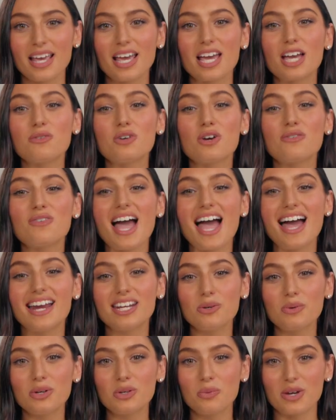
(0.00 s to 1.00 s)
If you have
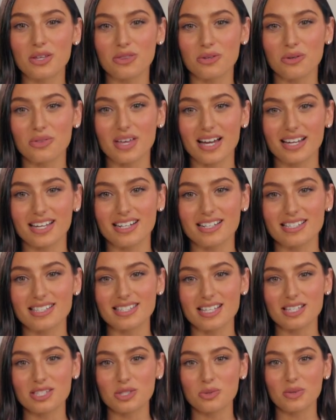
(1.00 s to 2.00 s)
anyone with you that can
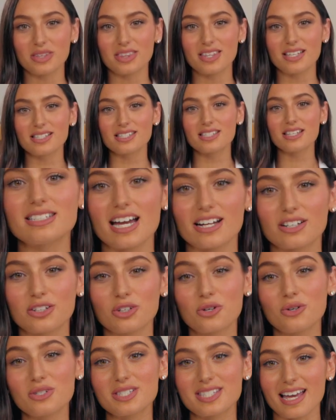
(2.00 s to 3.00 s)
assist with this
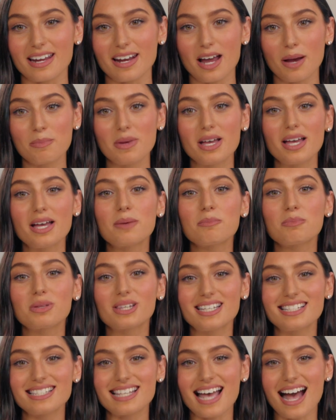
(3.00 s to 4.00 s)
technical setup,
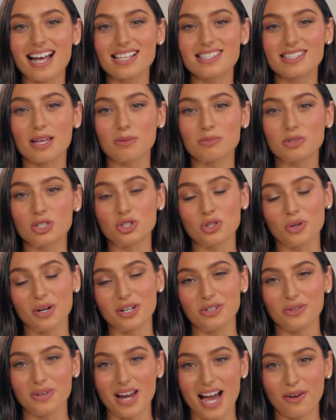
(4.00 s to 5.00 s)
please ask them to
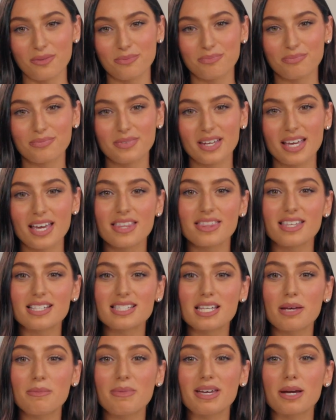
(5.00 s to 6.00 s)
join you now.
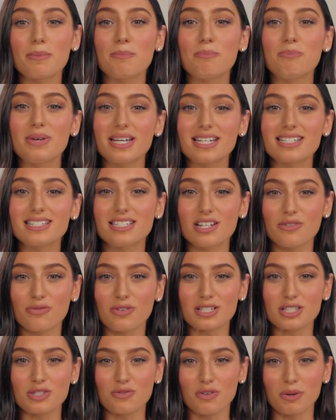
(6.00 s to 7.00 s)
This can make a big
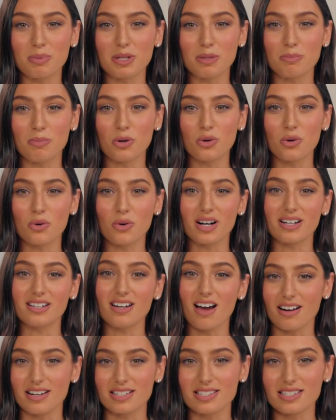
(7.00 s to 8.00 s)
difference for people who are
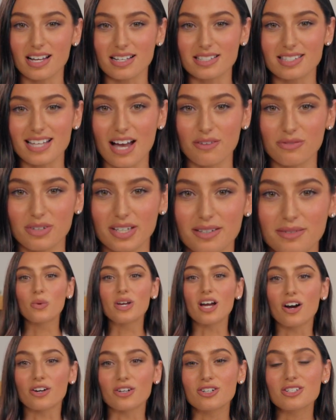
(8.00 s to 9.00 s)
not as tech savvy.
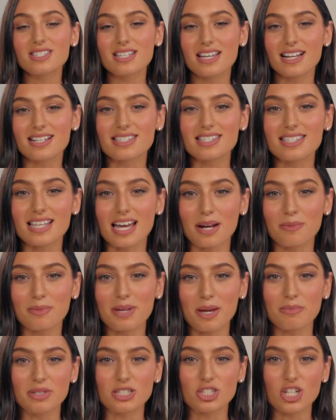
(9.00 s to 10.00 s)
We understand setup
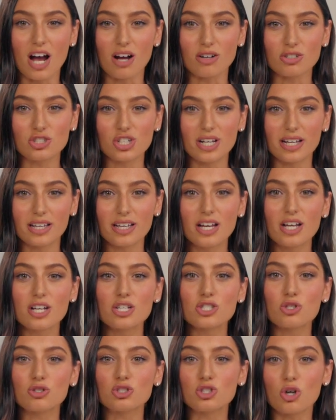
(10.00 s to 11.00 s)
can be challenging,
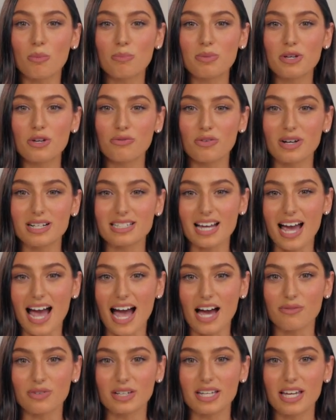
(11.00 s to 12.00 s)
so don't be afraid to
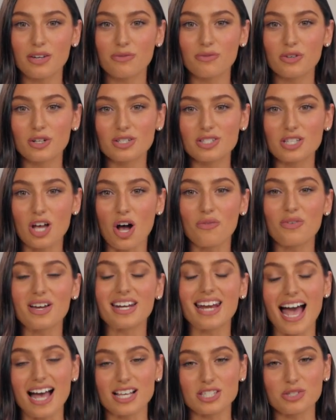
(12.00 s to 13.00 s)
advocate for yourself
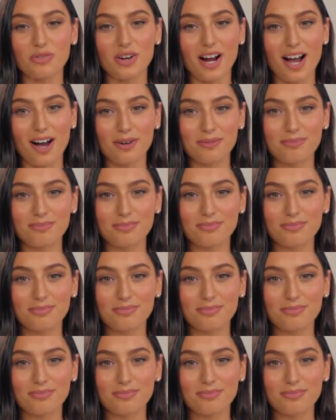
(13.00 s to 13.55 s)
and ask for help.